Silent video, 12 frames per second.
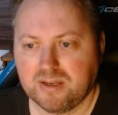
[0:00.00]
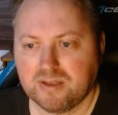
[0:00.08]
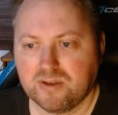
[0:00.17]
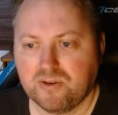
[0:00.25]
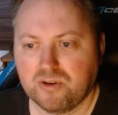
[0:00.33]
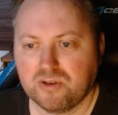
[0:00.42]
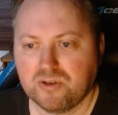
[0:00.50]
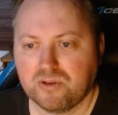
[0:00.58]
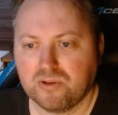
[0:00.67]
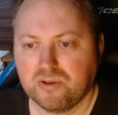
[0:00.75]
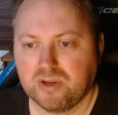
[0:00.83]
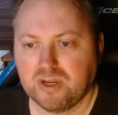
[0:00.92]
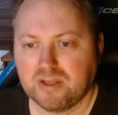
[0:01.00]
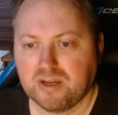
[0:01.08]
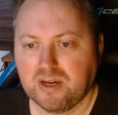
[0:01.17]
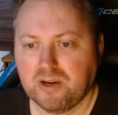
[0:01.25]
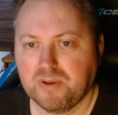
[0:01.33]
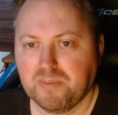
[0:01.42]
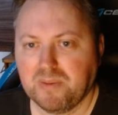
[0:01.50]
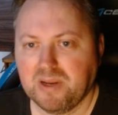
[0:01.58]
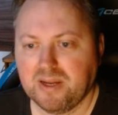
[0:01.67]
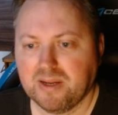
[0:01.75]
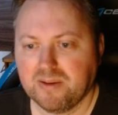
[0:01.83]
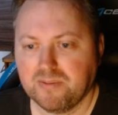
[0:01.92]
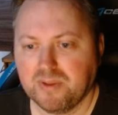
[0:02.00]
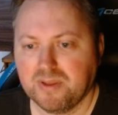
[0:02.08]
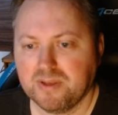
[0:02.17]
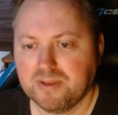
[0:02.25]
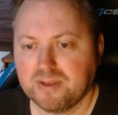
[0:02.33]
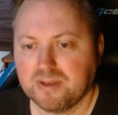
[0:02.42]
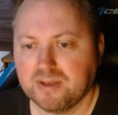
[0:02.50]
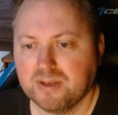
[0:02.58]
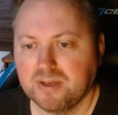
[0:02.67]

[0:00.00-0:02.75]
course to look at how we play with this